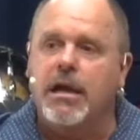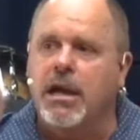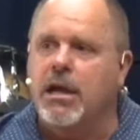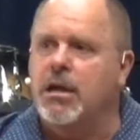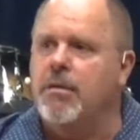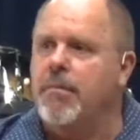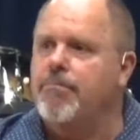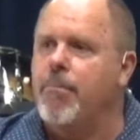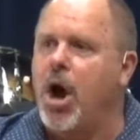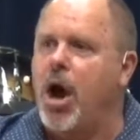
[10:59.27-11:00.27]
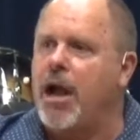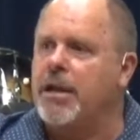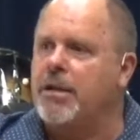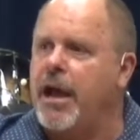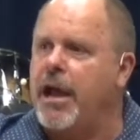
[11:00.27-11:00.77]
in
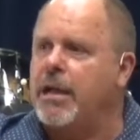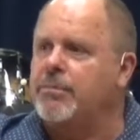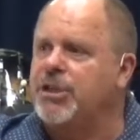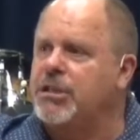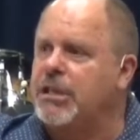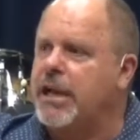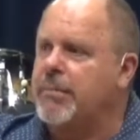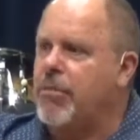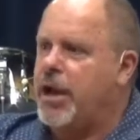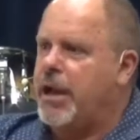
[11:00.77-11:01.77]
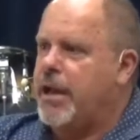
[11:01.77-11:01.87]
my name. She's taken my